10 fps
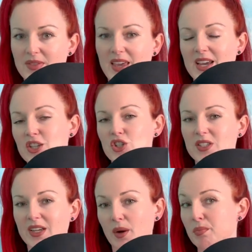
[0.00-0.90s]
thing. It's
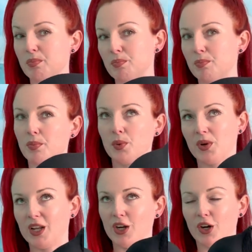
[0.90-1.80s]
just like a
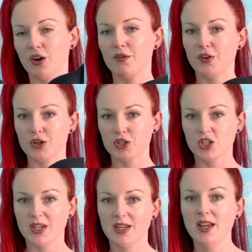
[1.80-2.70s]
prettier
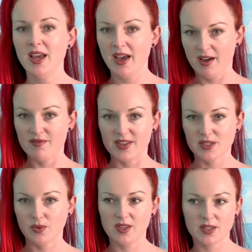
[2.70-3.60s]
version of this one.